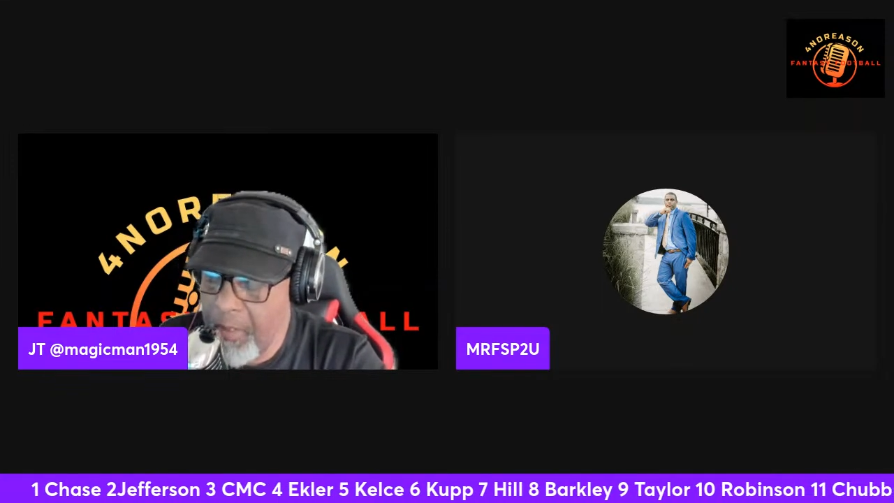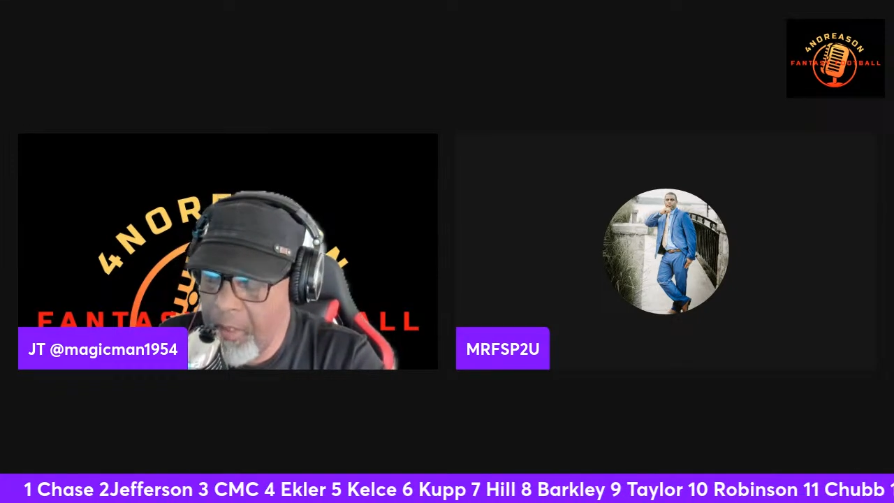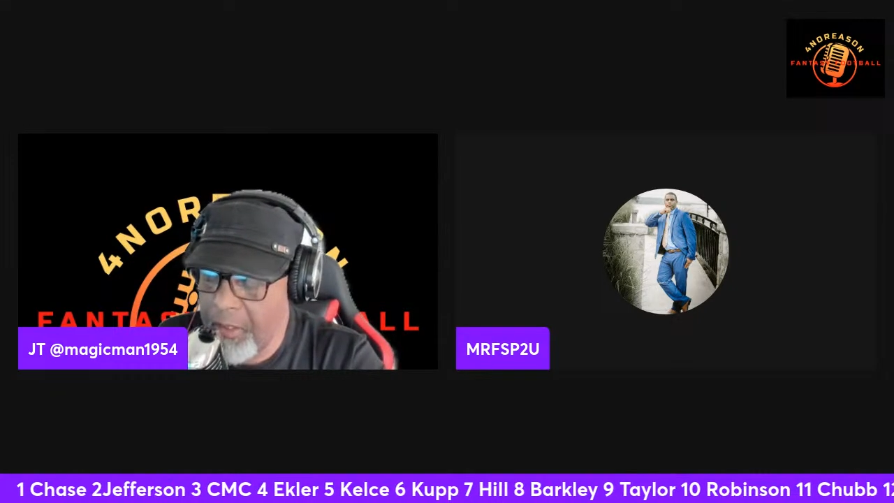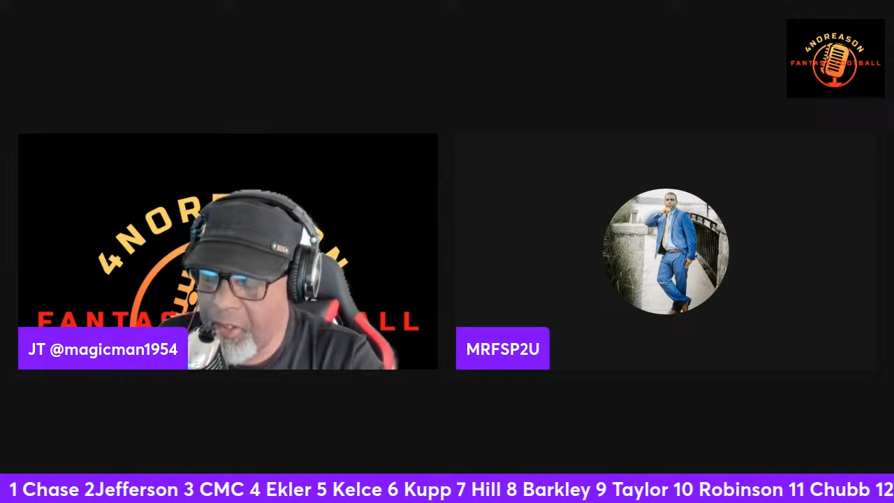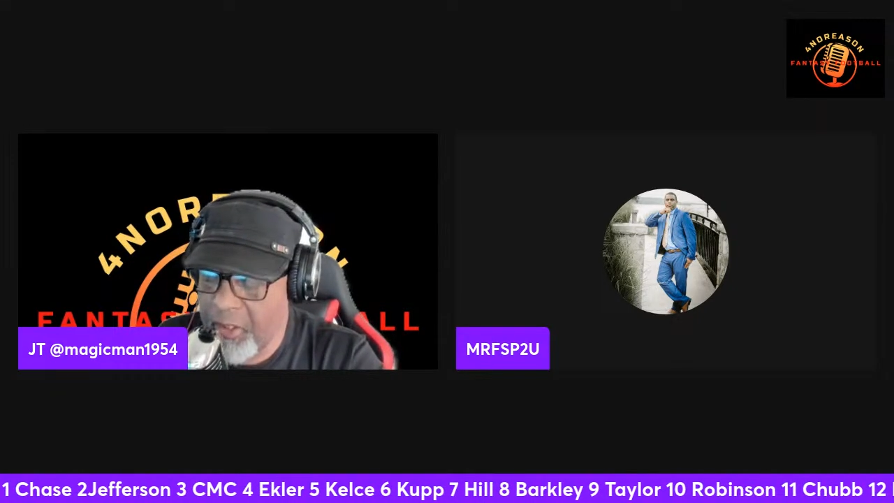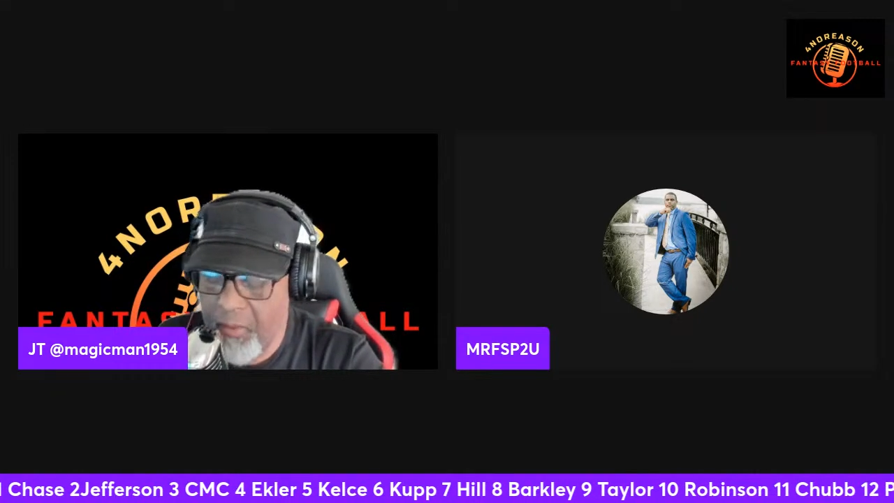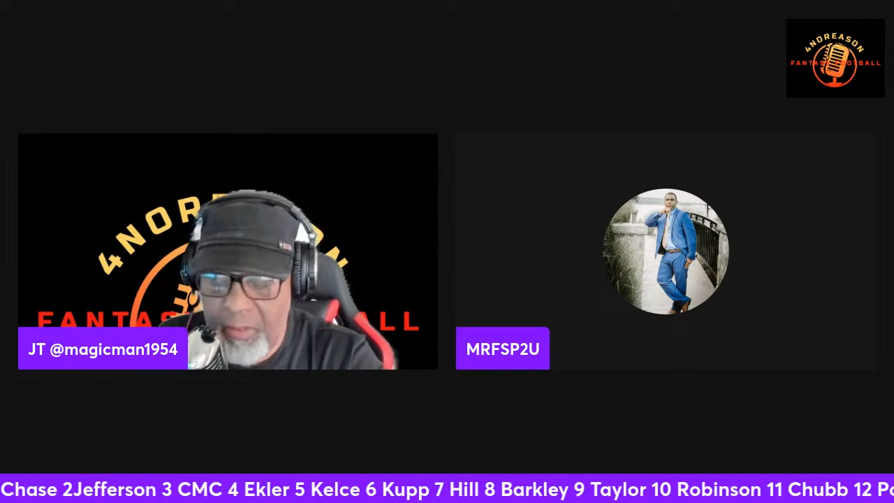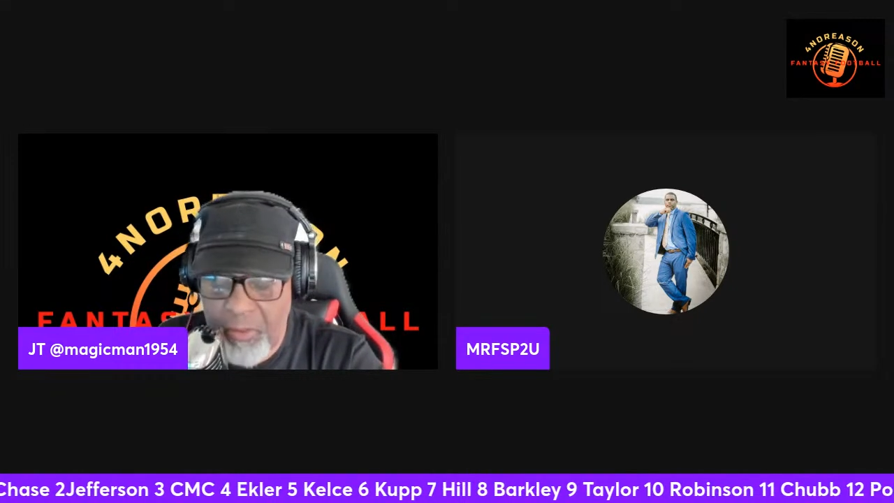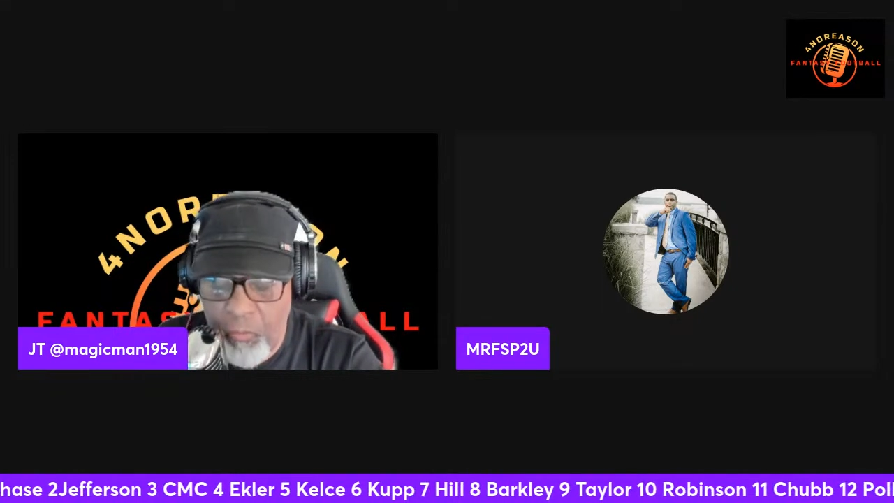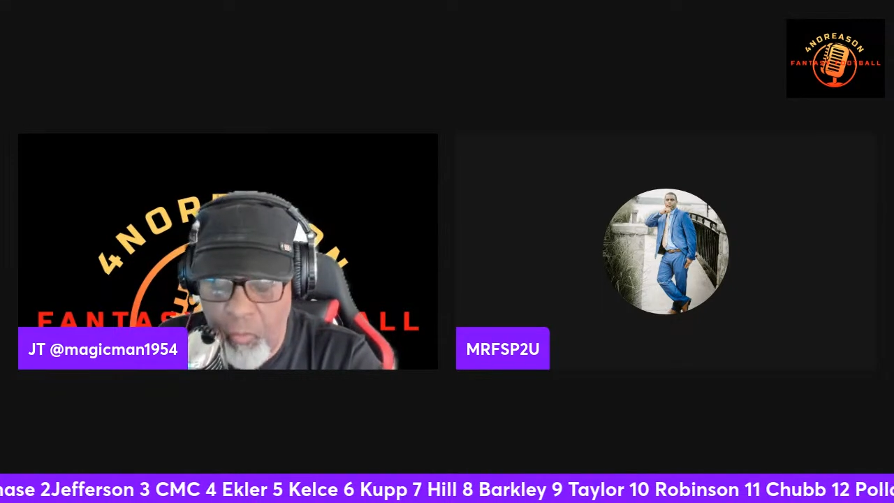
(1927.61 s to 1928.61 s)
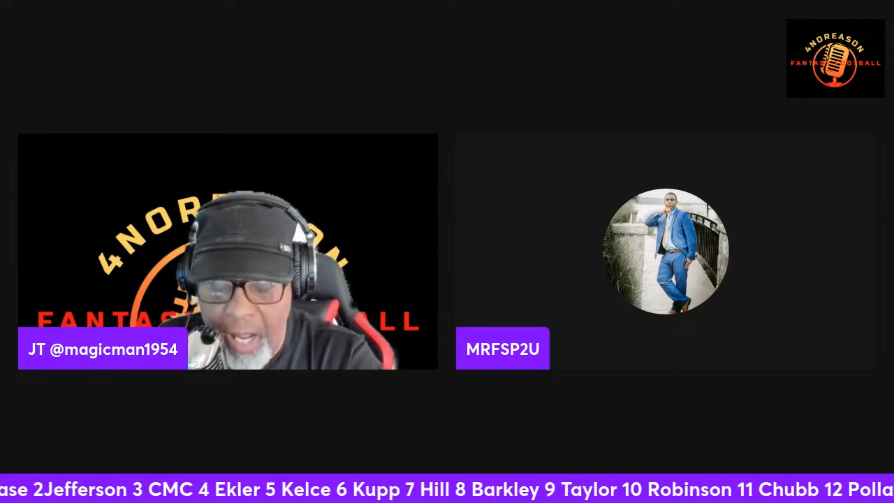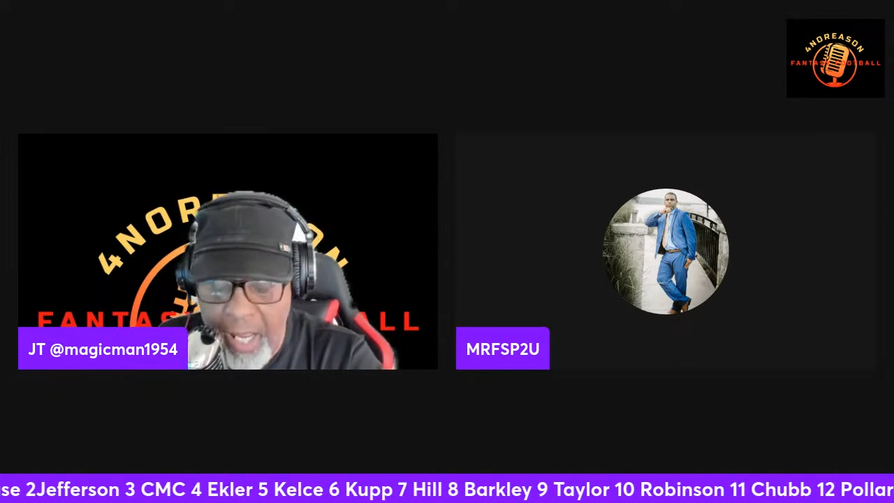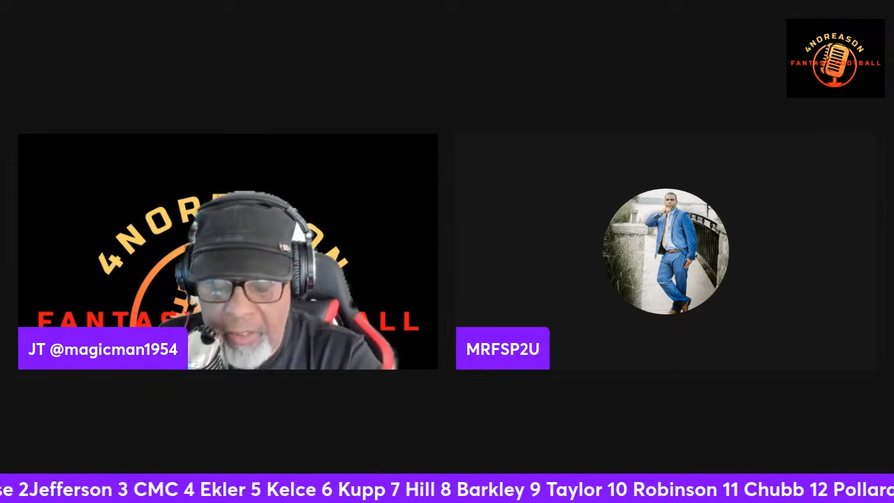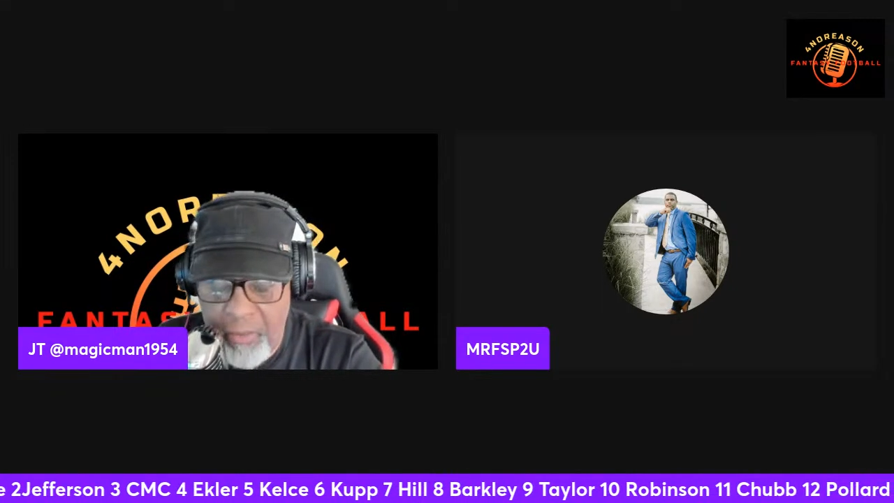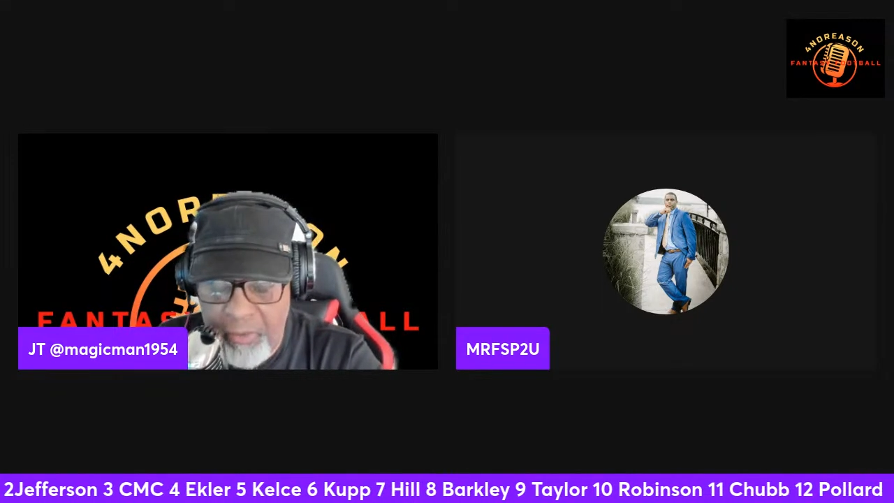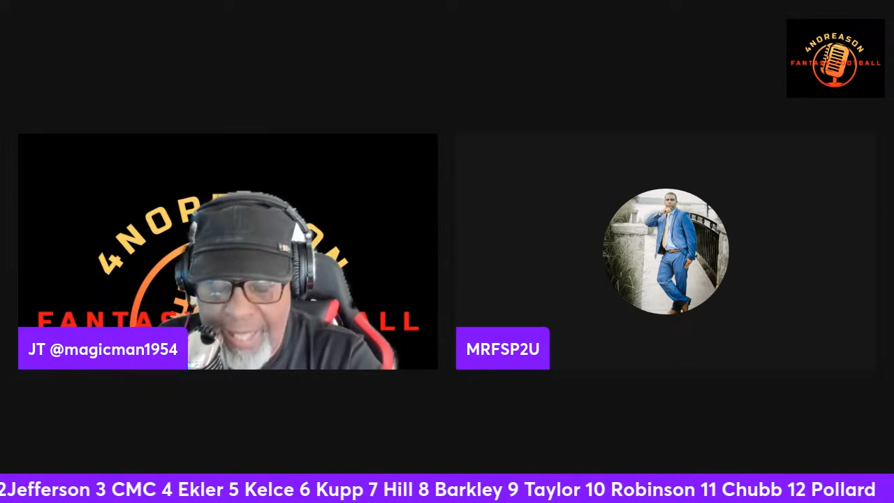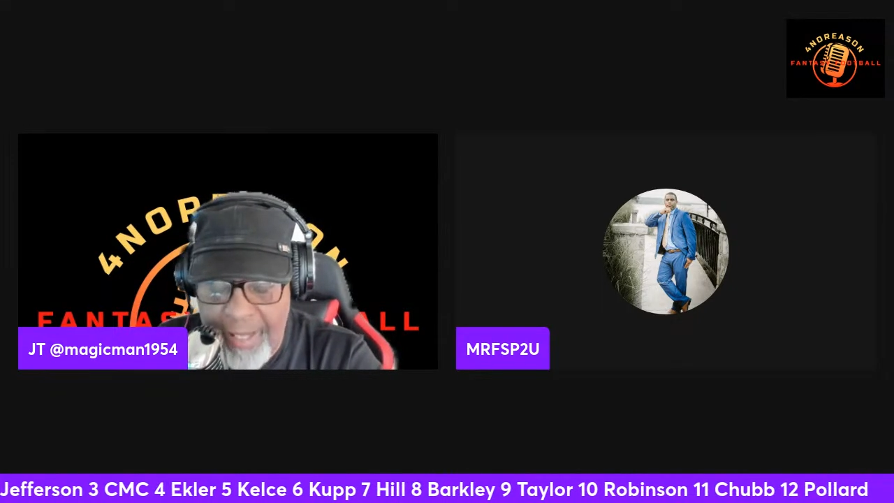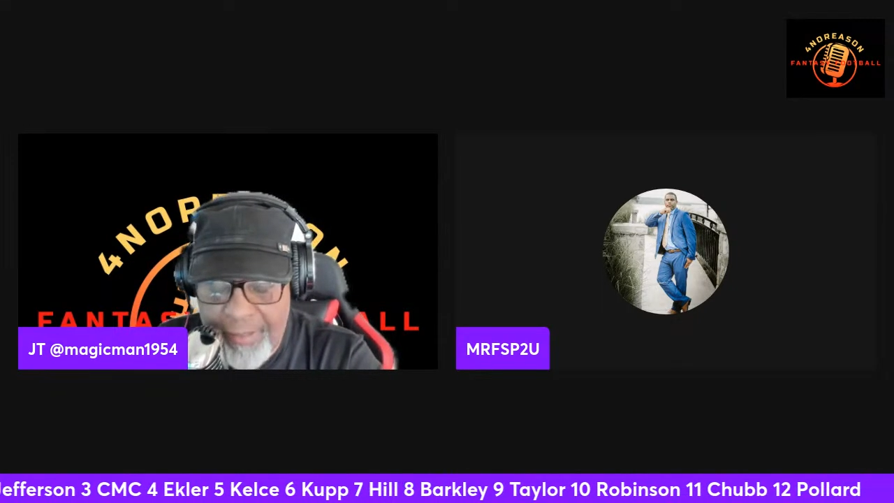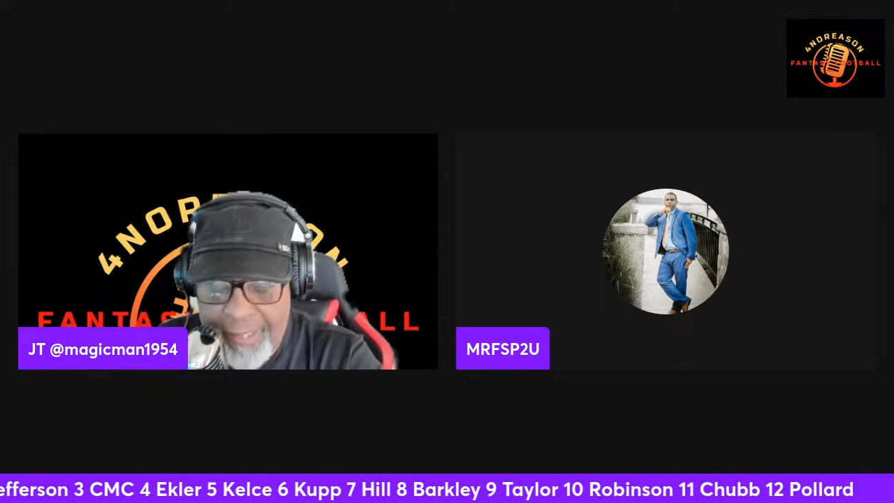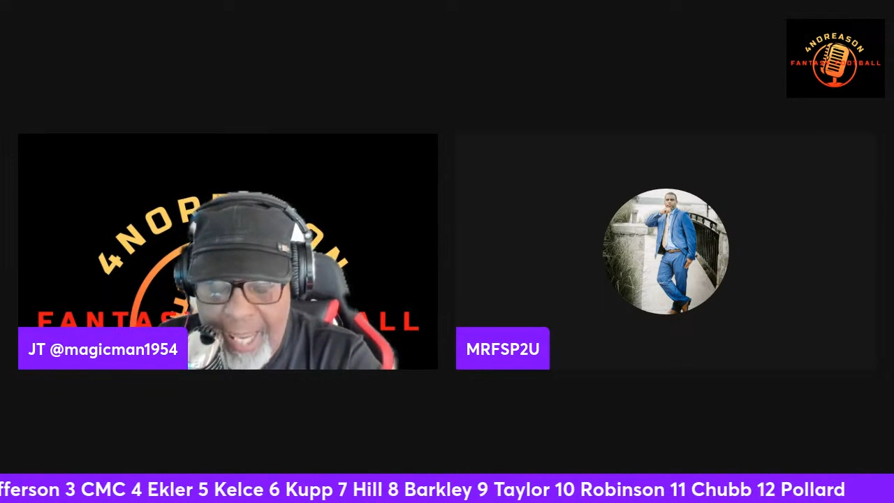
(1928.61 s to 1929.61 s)
Considering the wide
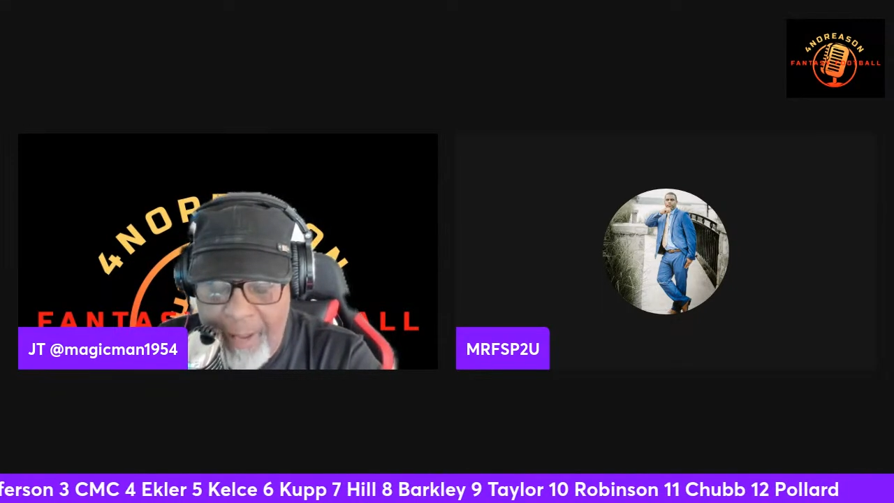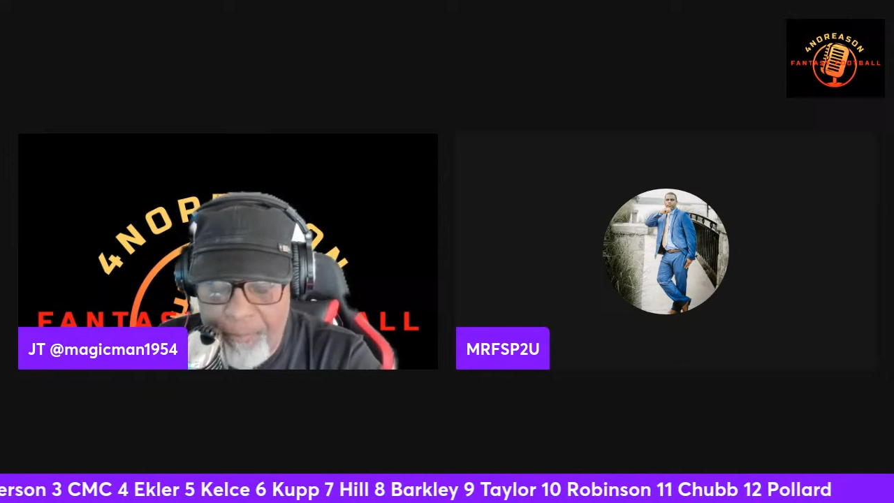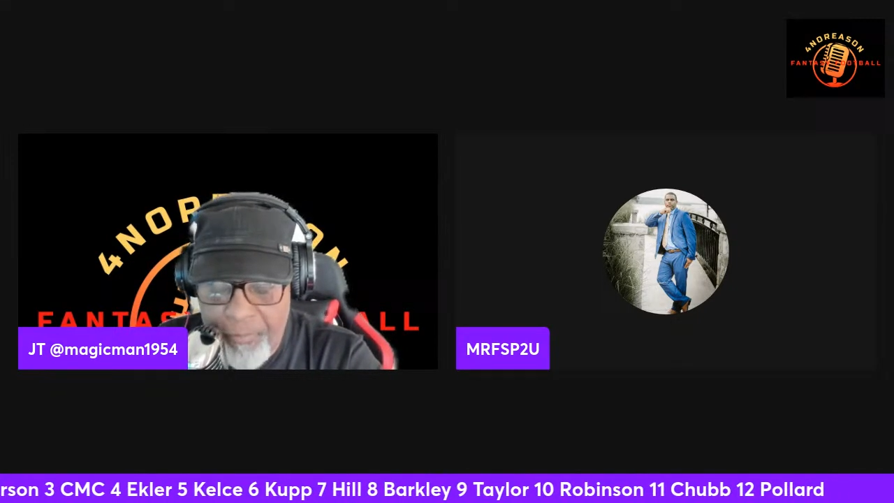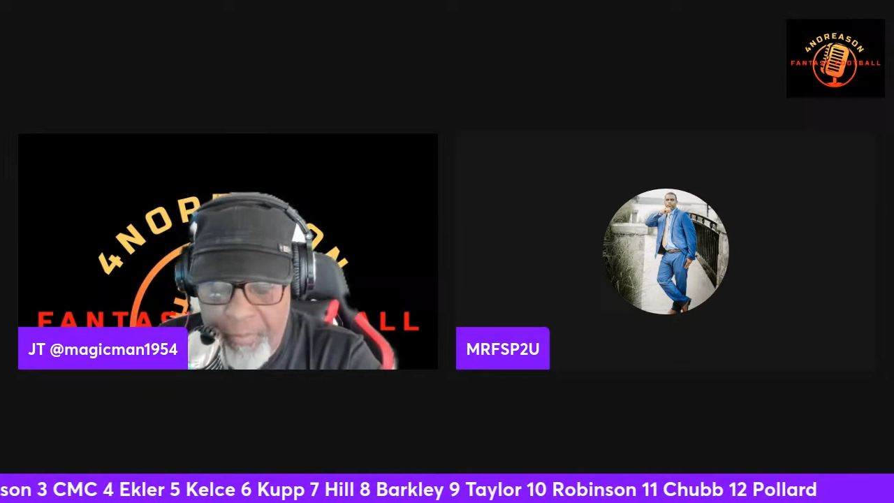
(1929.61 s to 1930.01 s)
talent gap